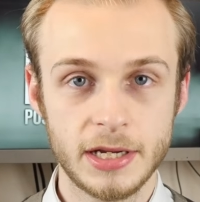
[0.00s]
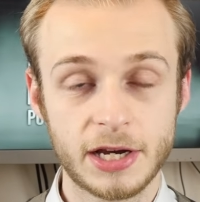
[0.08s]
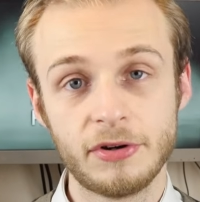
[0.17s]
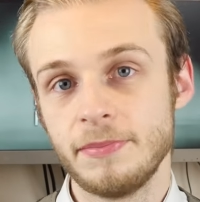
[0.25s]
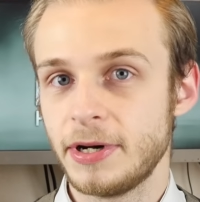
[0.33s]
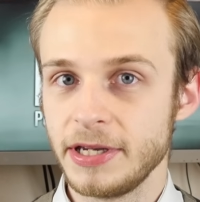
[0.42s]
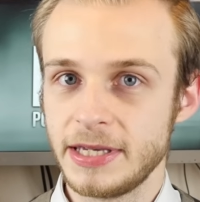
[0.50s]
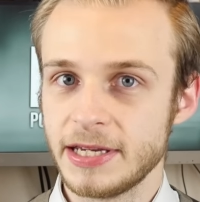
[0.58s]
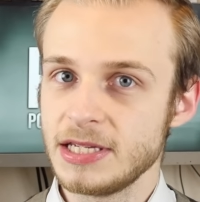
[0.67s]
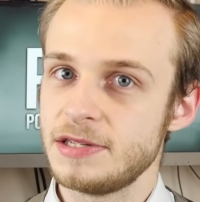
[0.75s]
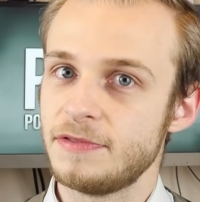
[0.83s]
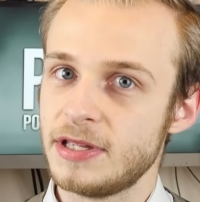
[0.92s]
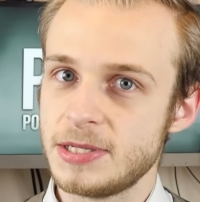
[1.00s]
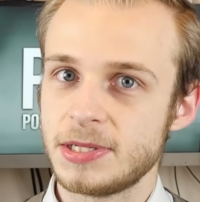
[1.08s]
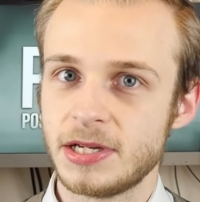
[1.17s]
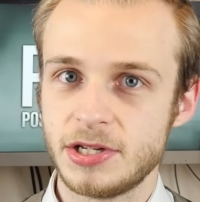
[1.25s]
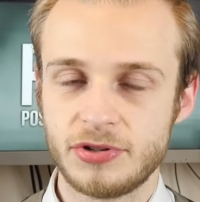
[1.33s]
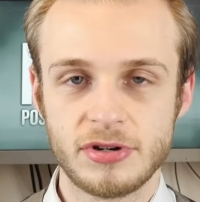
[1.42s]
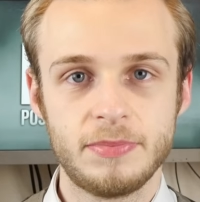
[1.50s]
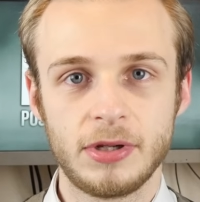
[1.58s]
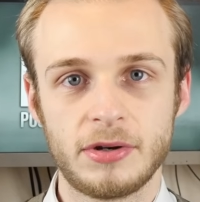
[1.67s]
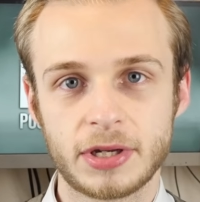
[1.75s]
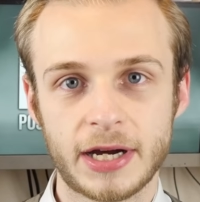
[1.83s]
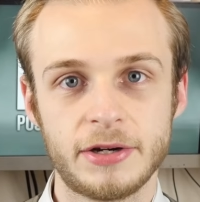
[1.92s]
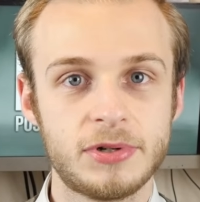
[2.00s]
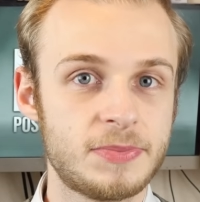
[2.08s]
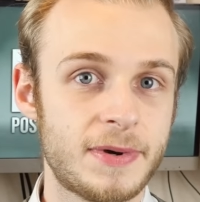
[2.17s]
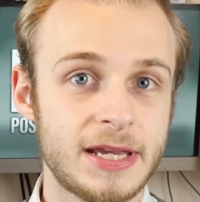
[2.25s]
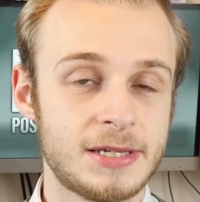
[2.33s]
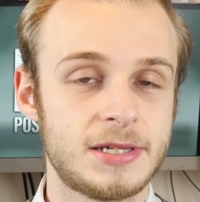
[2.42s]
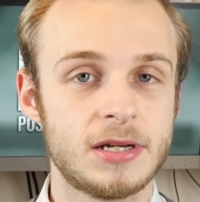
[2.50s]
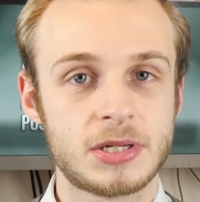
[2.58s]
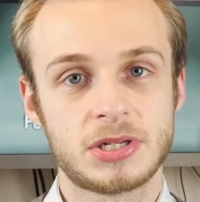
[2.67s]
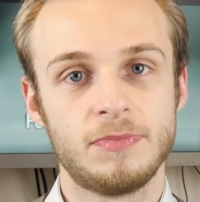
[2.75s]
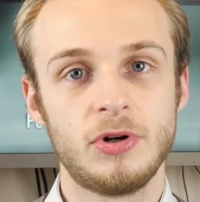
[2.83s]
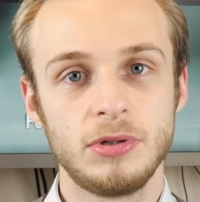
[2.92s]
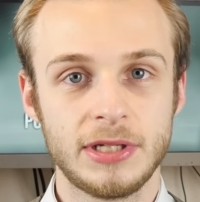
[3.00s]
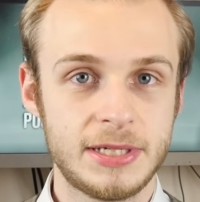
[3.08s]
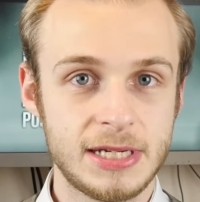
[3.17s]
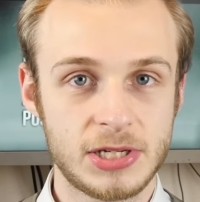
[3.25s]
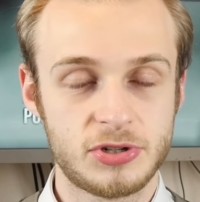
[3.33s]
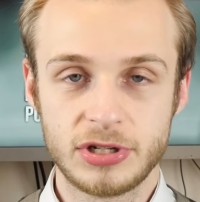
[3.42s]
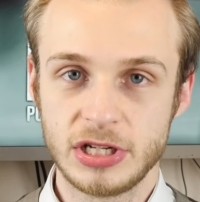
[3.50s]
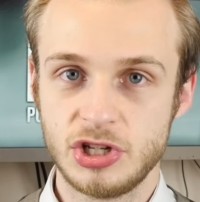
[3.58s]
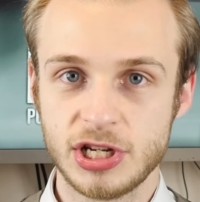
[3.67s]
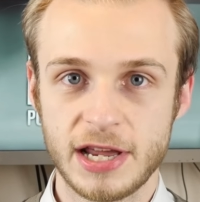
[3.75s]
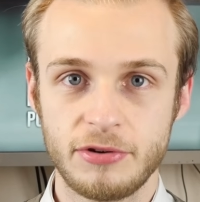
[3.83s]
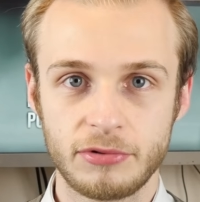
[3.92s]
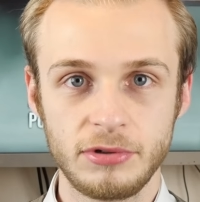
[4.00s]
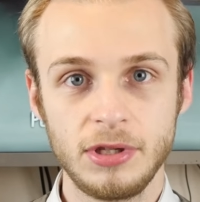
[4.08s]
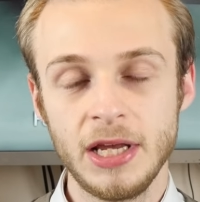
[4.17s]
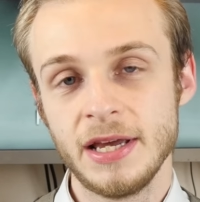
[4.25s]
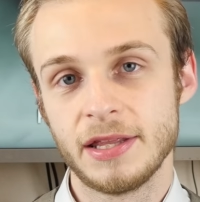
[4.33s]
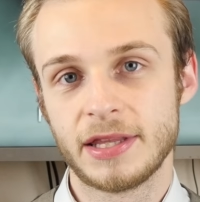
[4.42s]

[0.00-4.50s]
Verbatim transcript: Now in my case for this surgery block, I was based at a smaller district general,